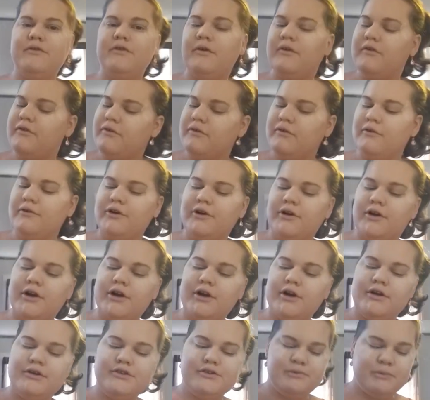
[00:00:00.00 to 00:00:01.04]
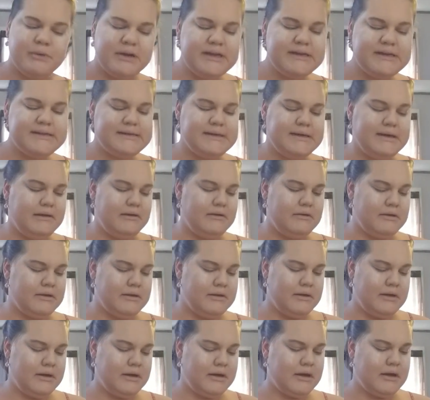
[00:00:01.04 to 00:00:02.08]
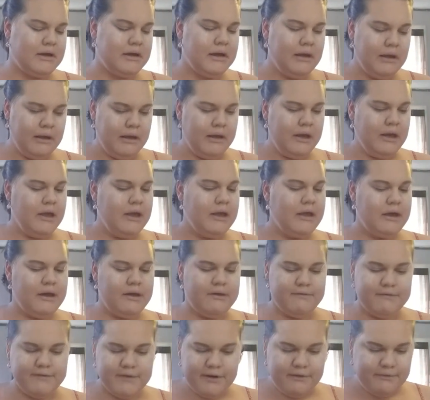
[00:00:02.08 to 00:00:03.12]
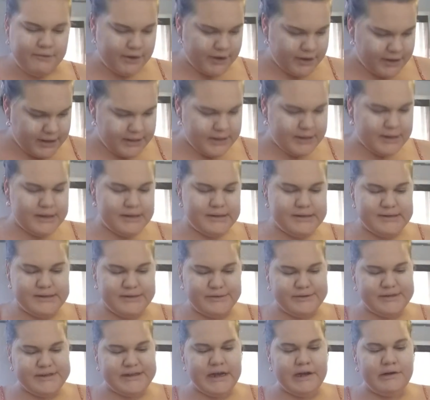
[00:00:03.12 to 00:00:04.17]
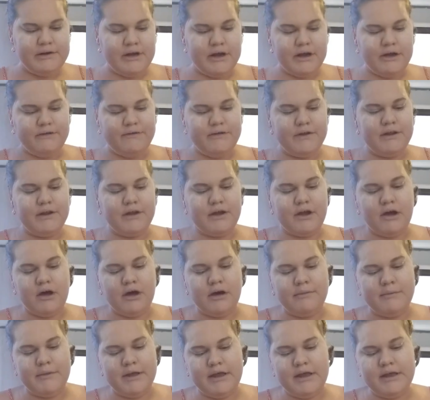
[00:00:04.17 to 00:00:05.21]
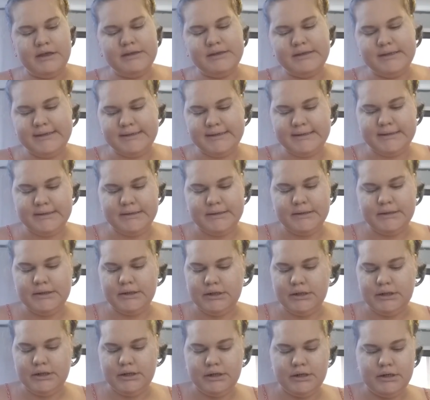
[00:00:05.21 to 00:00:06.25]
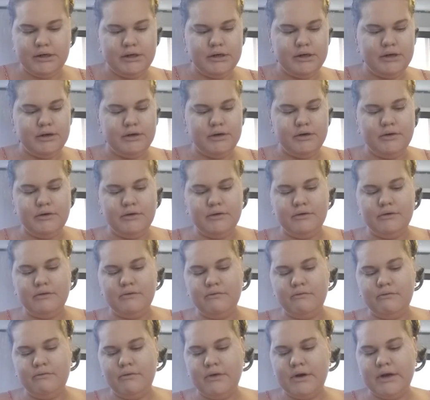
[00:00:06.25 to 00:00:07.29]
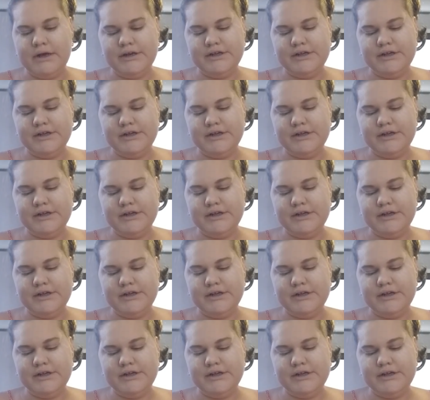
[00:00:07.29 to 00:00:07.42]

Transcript: tweezing? Like, I've never done this, so sound off in the comments what I should do.